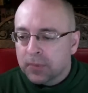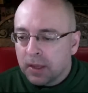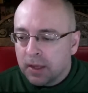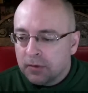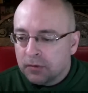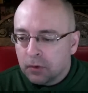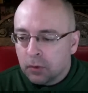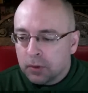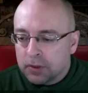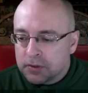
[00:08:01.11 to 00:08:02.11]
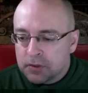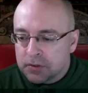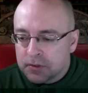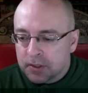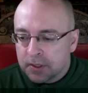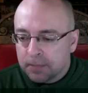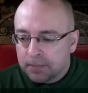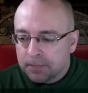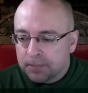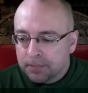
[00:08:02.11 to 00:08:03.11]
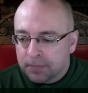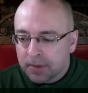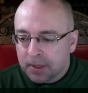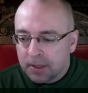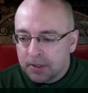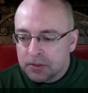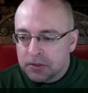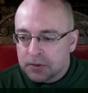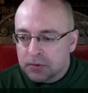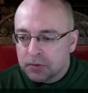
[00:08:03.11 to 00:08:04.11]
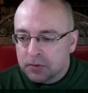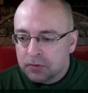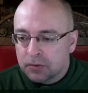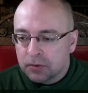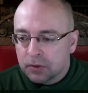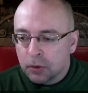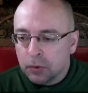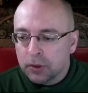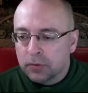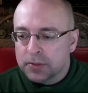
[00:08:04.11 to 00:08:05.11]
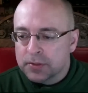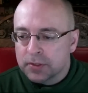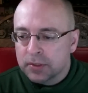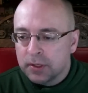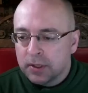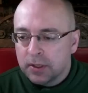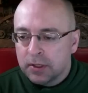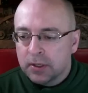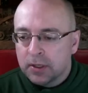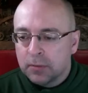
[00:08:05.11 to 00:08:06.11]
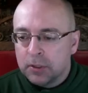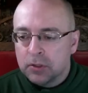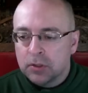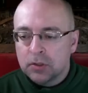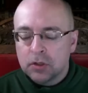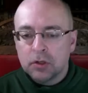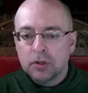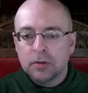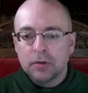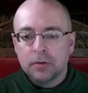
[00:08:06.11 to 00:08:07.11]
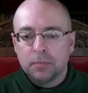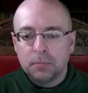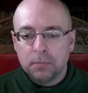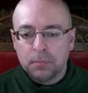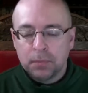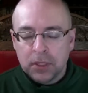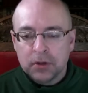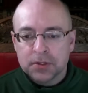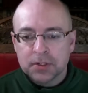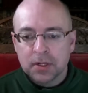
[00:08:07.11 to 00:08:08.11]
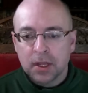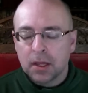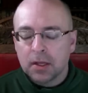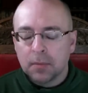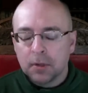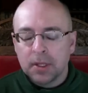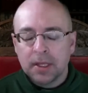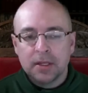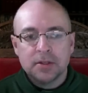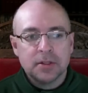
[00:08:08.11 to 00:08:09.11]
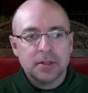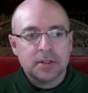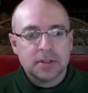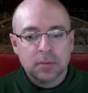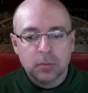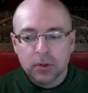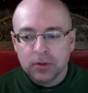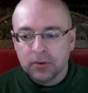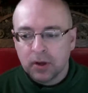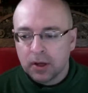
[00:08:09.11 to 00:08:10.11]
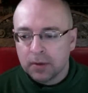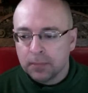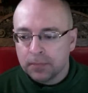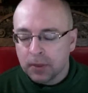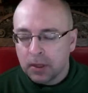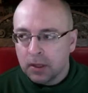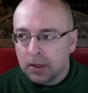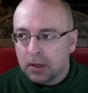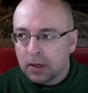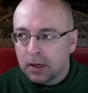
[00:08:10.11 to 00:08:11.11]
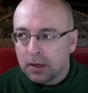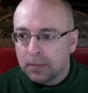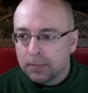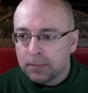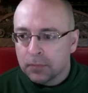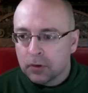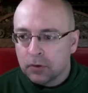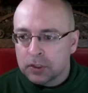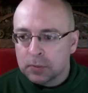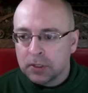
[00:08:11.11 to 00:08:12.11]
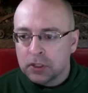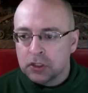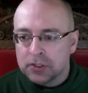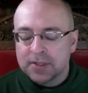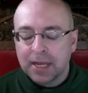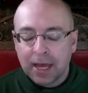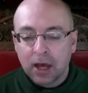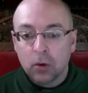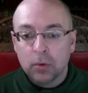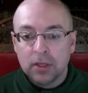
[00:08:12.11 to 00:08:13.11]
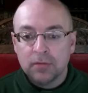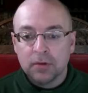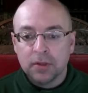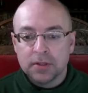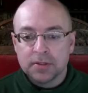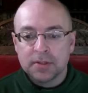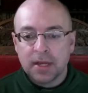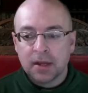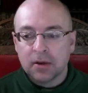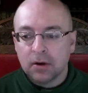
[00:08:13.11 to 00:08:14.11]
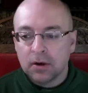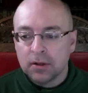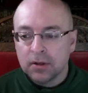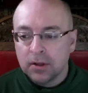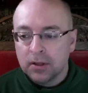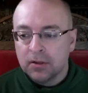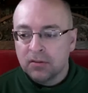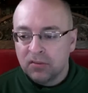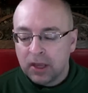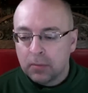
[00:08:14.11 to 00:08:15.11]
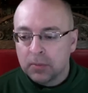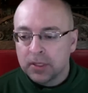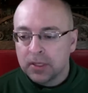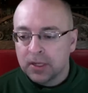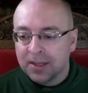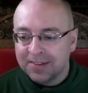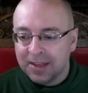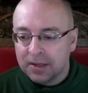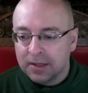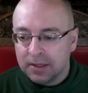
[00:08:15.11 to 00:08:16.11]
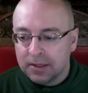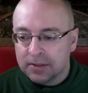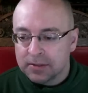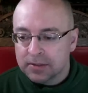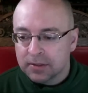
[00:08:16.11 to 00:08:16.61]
And so it's just, um, it's just ludicrous. I mean, Peterson, and I'm going to get into this at some point in time um, to explain just how evil his attack on family and identity is.